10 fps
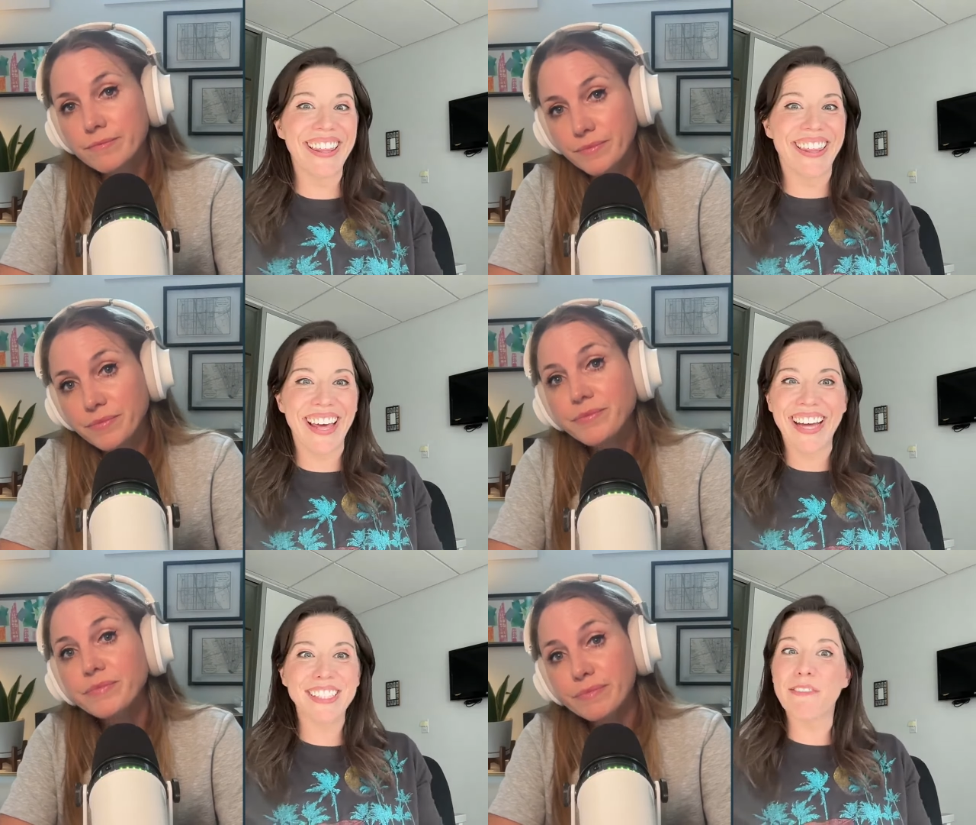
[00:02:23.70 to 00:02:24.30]

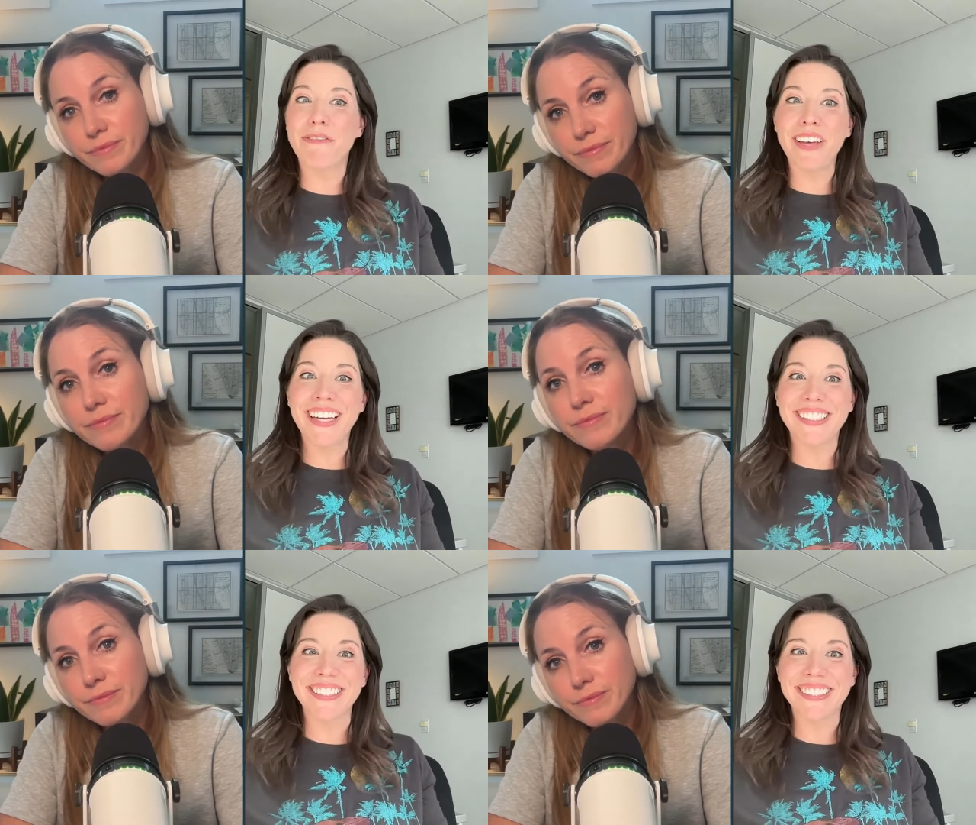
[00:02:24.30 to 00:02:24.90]
Speaker 1: that's a
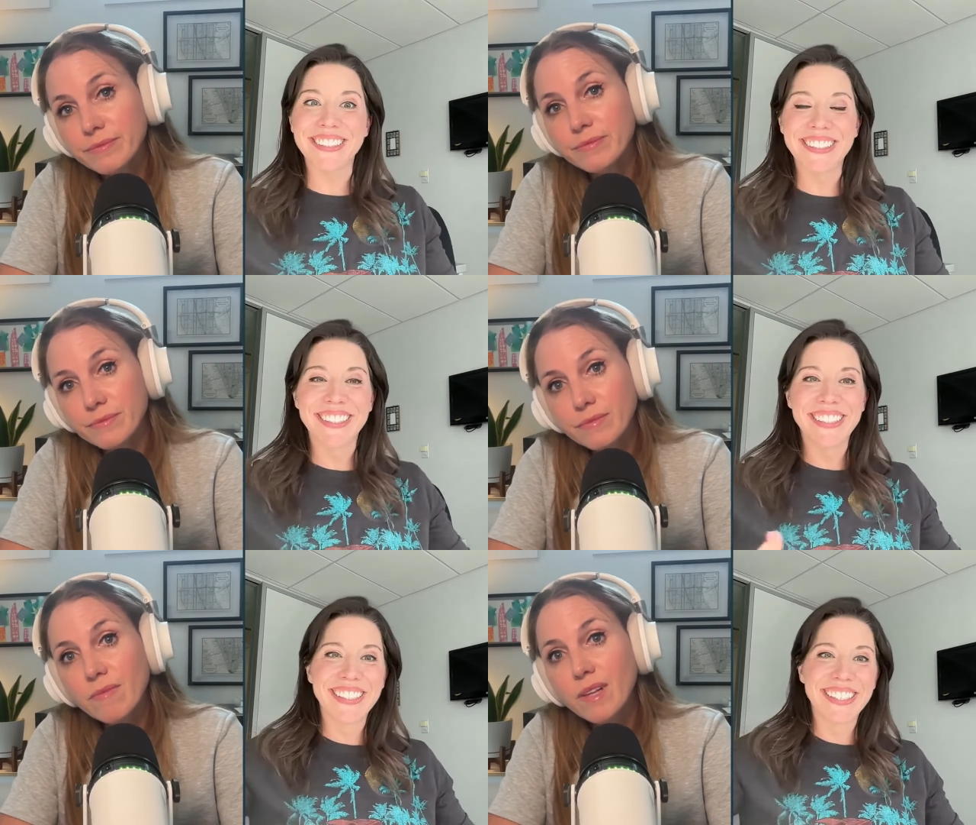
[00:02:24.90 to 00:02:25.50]
fit.
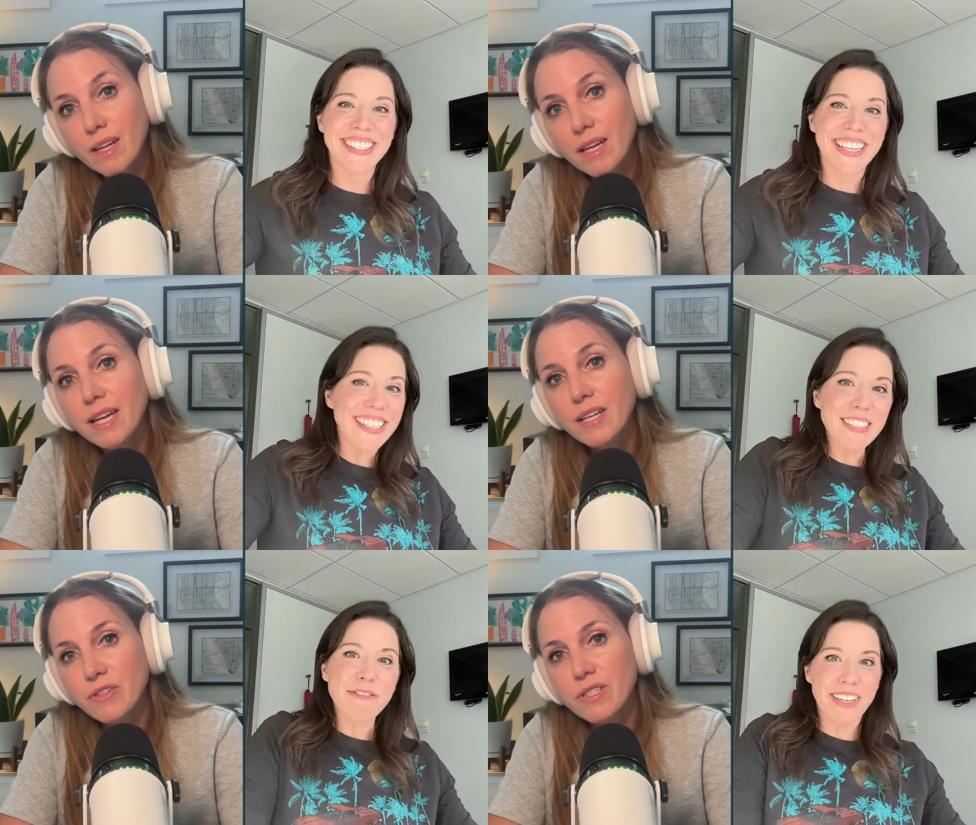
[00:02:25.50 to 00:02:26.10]

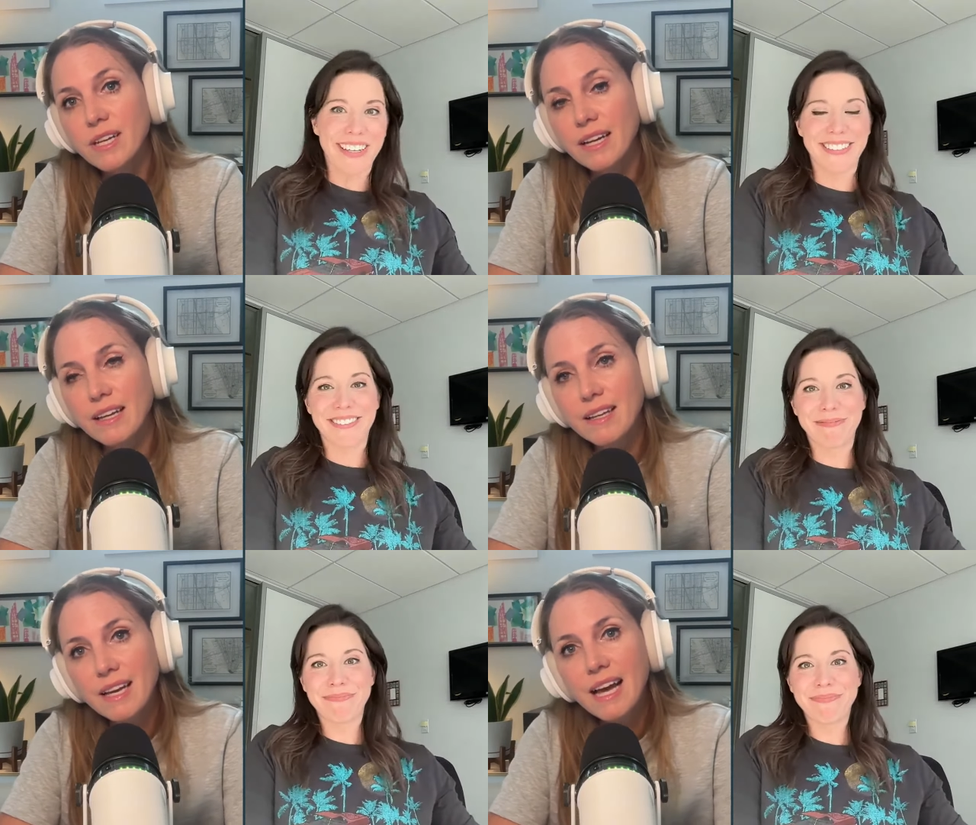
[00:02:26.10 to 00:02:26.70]
Speaker 2: That's interesting.
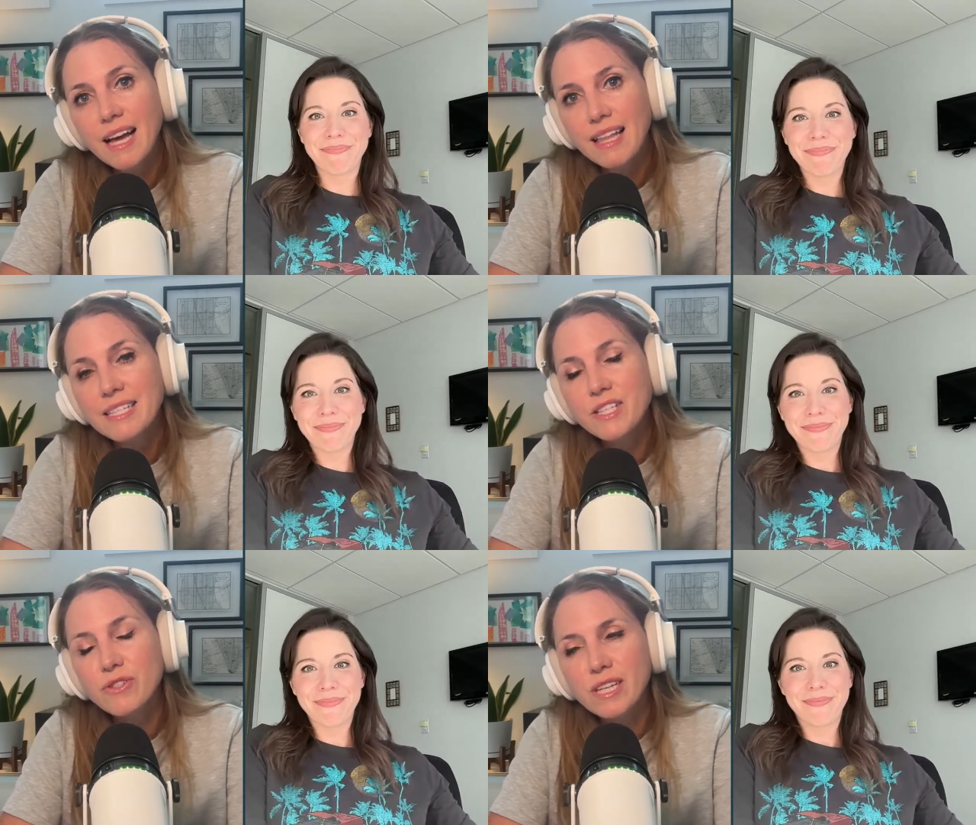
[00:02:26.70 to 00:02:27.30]
Fit.
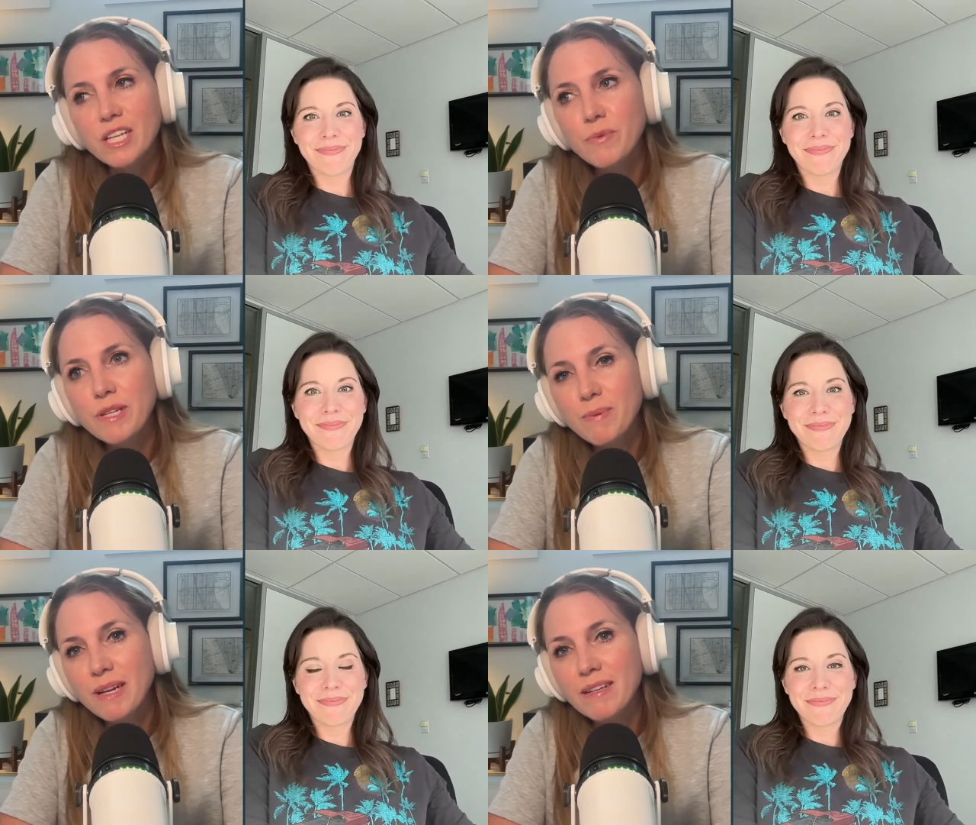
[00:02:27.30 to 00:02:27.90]
That's interesting because we
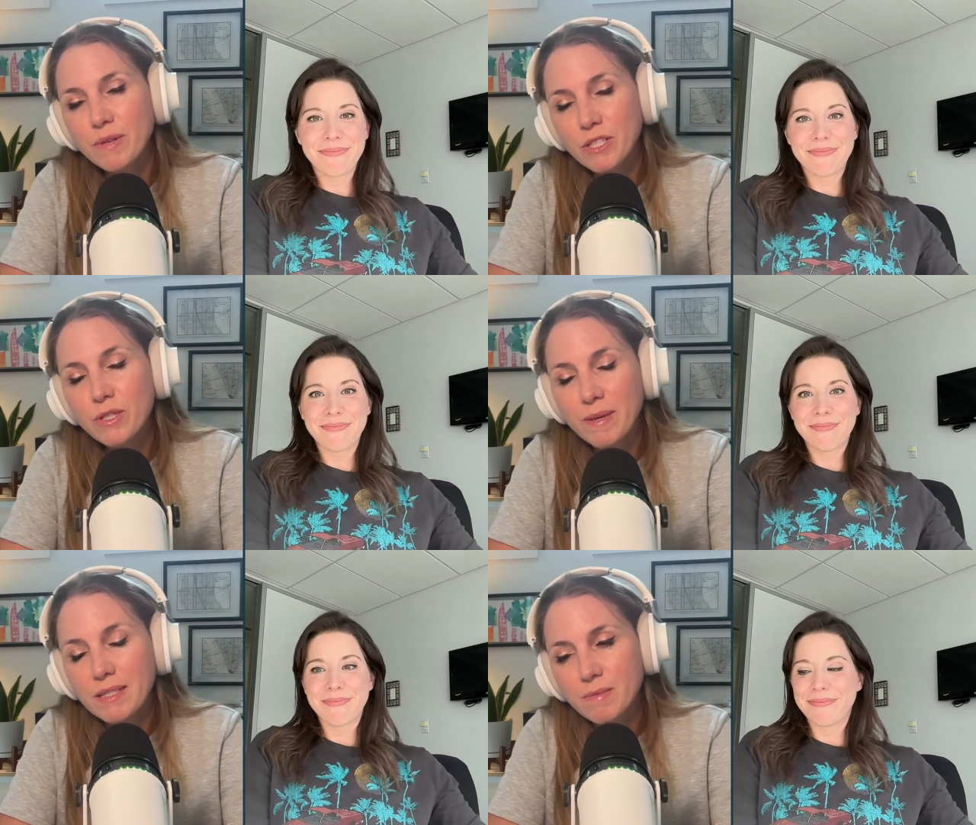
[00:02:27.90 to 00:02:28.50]
spend we
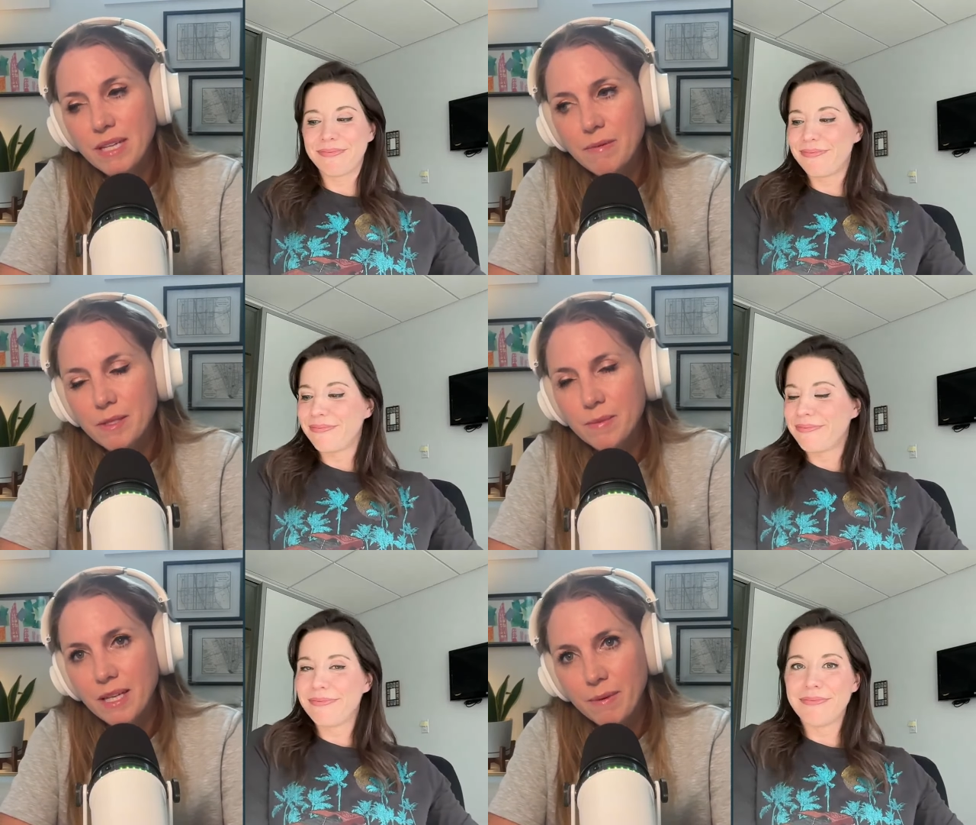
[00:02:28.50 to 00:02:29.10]
do spend some time
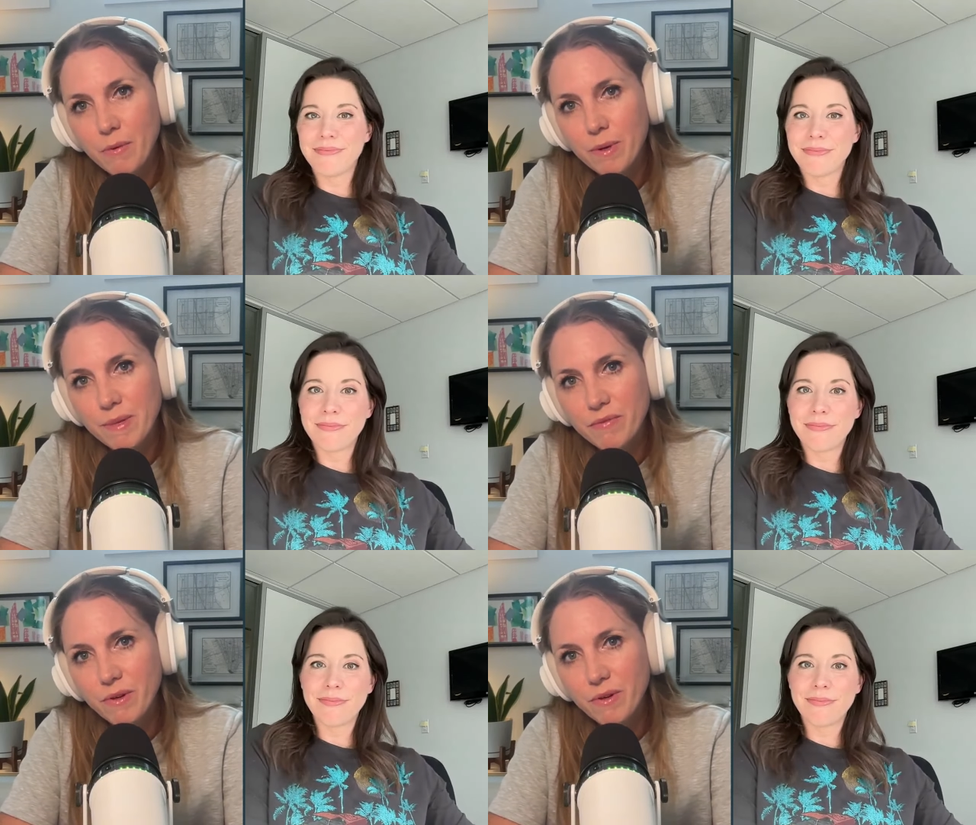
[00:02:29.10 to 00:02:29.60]
speaking about women